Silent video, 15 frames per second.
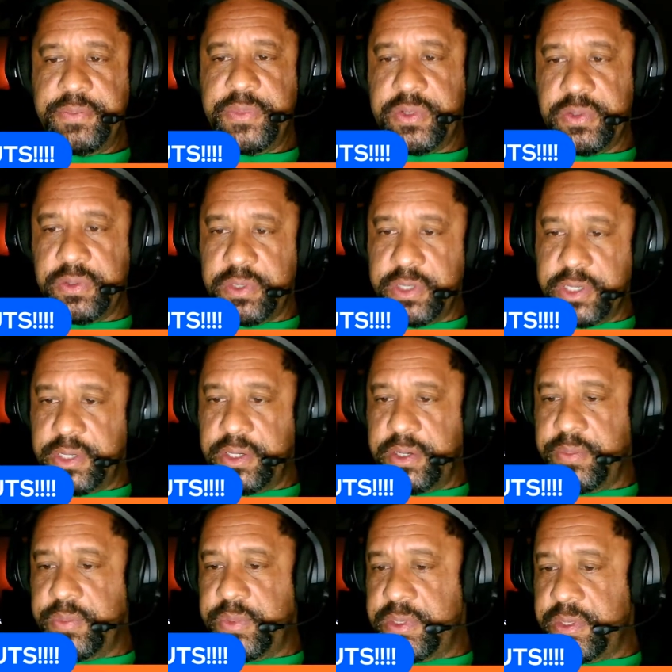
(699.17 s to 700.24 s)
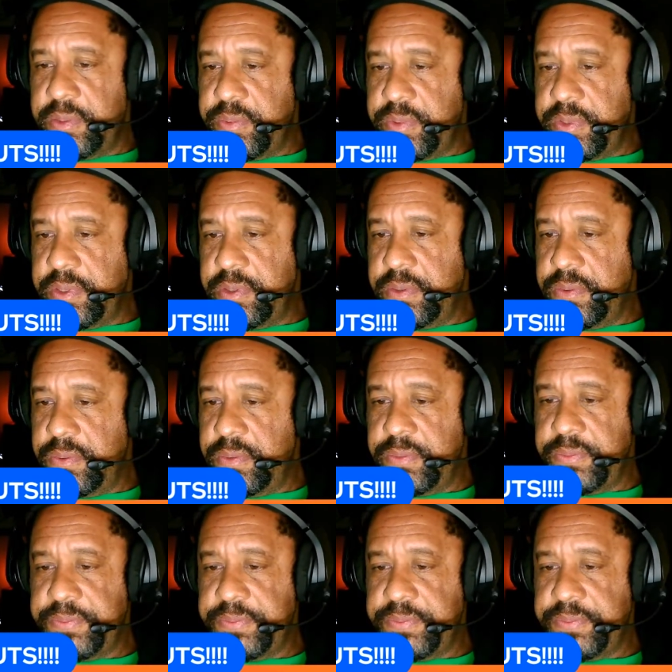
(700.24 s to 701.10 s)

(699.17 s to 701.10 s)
Mr. Looking Up, what's up with you?